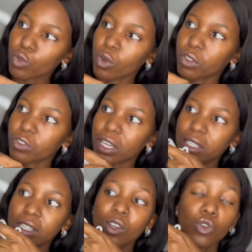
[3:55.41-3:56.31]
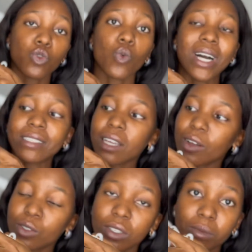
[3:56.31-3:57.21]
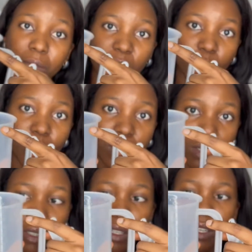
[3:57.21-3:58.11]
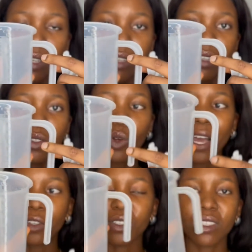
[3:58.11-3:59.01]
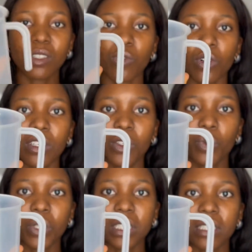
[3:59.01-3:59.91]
200 to 1000 mils. So I use this for liquid